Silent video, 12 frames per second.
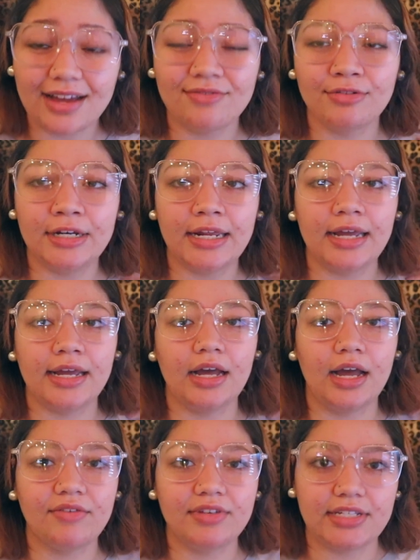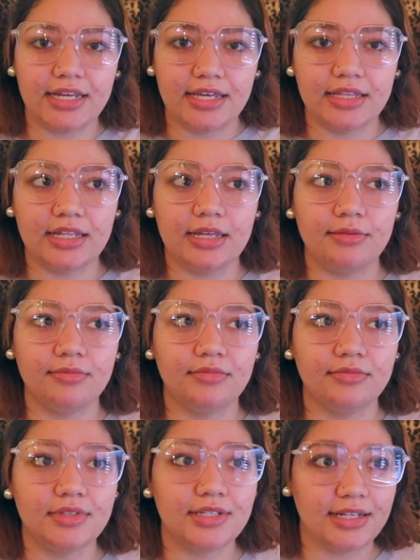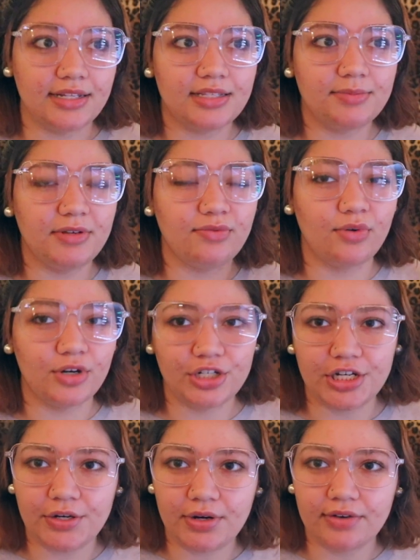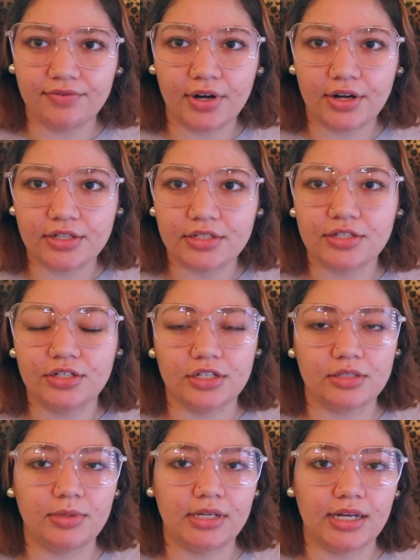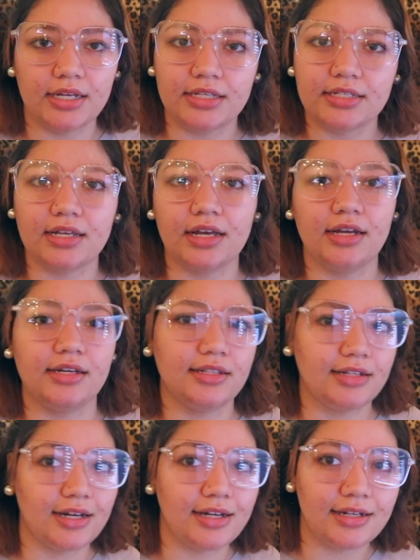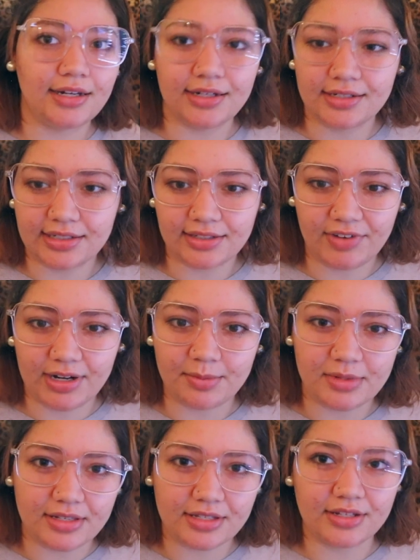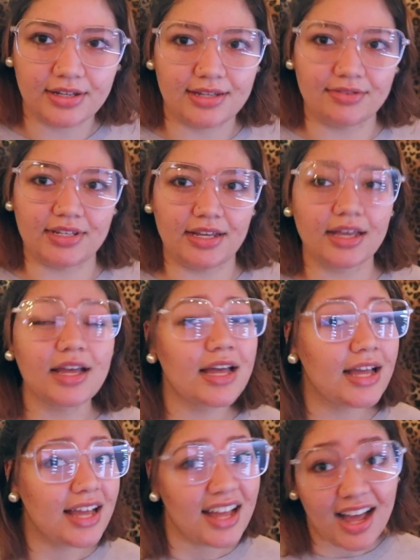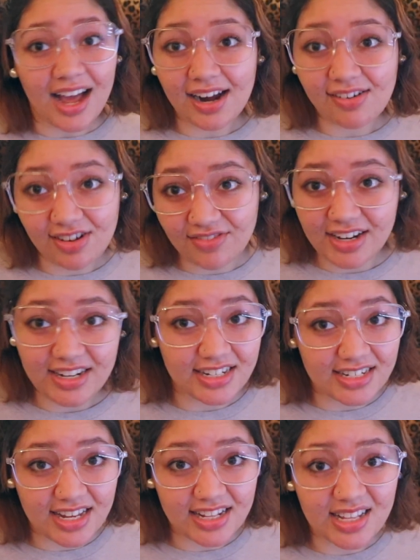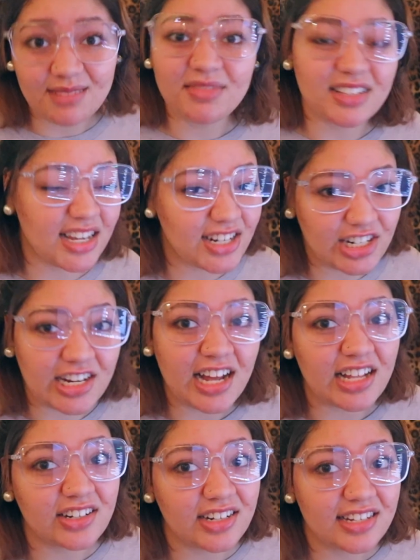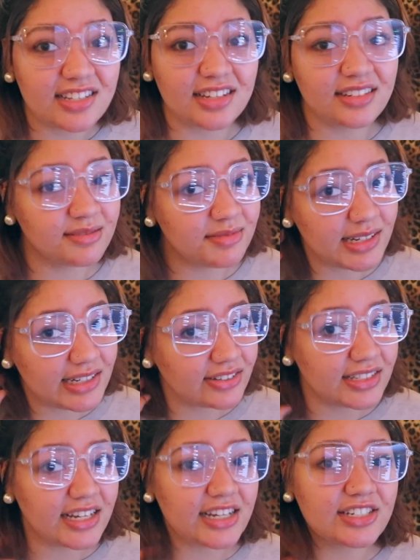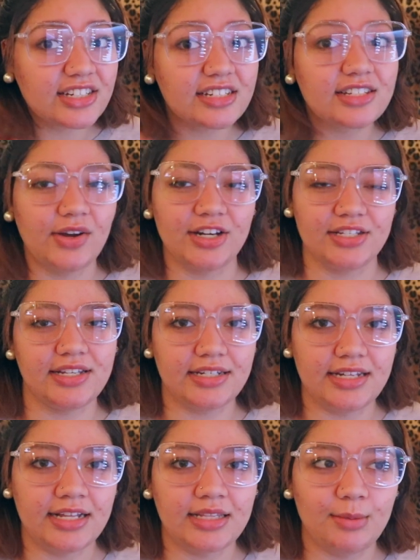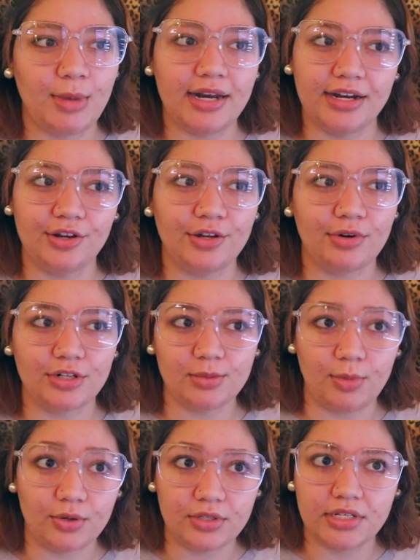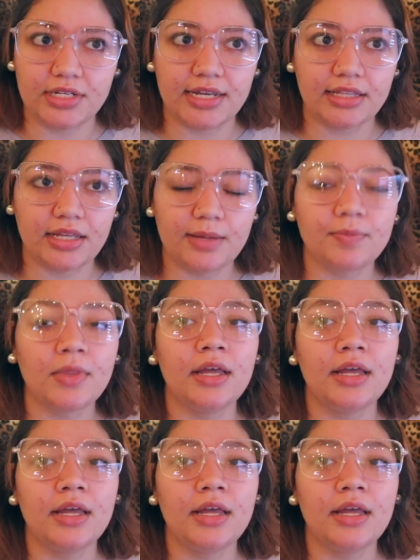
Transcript: every day. I haven't taken them since before January 1st just because I did the diet. I didn't take the vitamins because I was like, I don't know if I need to take them. It's extra calories. I don't think I should. So I just didn't take them. I didn't know you weren't supposed to take them.